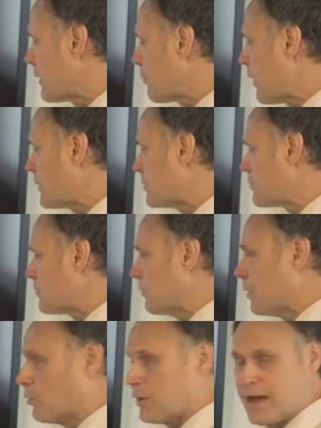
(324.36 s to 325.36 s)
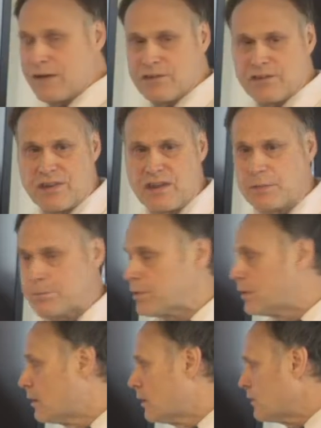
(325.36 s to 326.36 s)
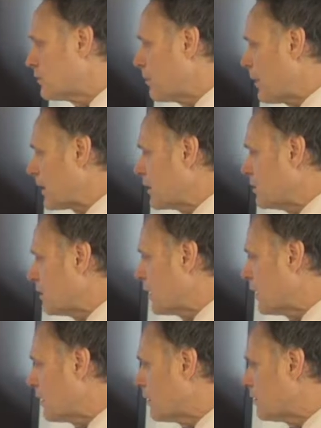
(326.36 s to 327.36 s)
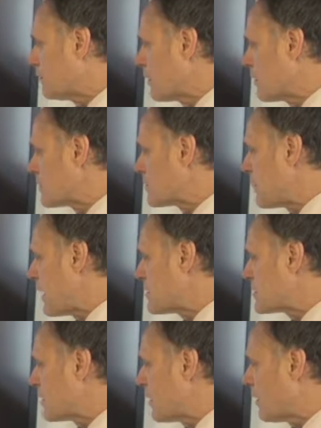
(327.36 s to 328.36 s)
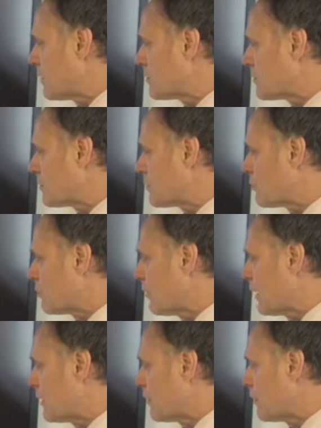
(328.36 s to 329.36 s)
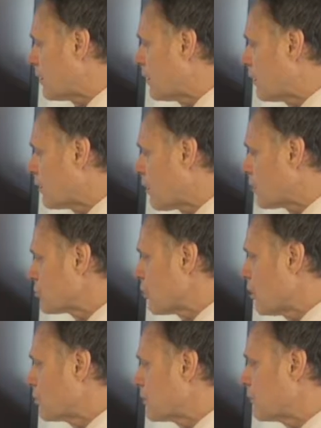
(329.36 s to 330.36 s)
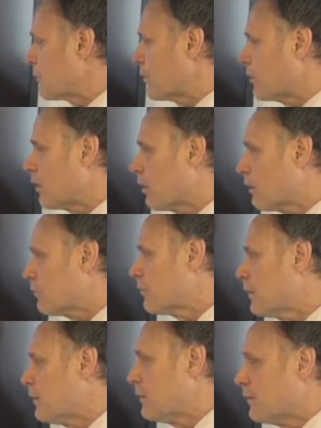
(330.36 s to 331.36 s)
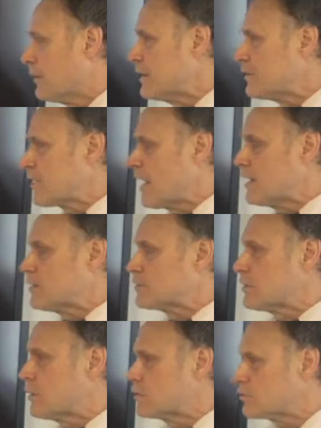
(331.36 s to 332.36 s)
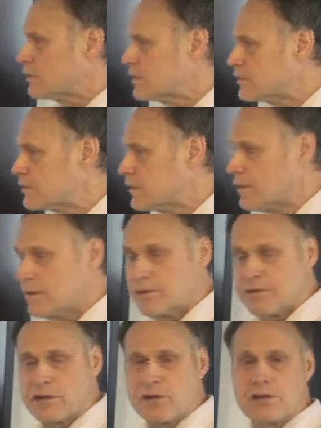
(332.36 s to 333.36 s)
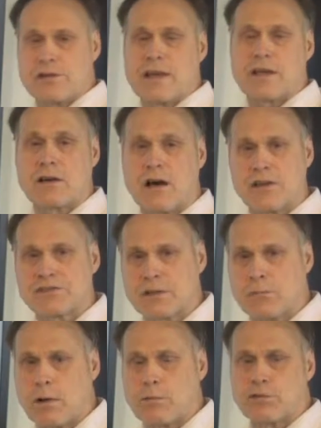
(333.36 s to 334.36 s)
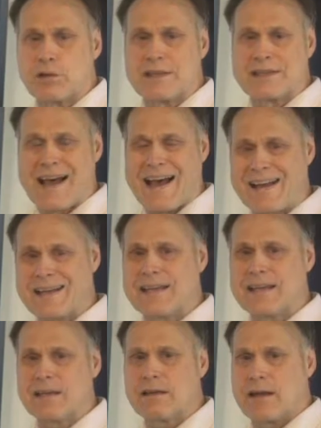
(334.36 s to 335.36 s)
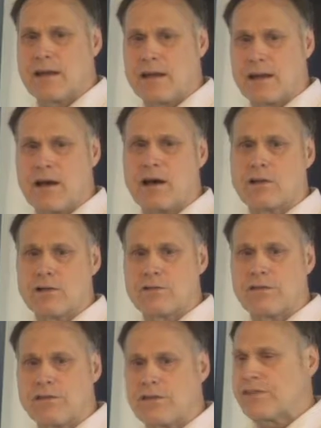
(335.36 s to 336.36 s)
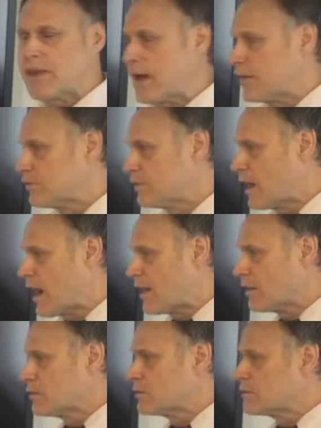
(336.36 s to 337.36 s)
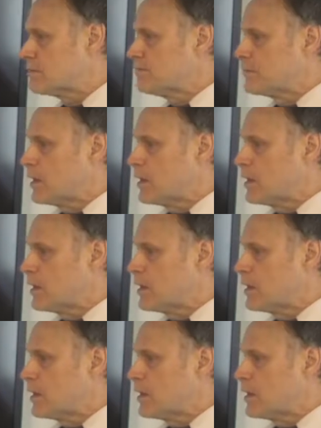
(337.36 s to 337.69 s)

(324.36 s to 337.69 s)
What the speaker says: they probably took some bone out of his hip to make a space there to create a larger opening for the nerve. These kind of surgeries, they cost somewhere between $90,000 and $150,000,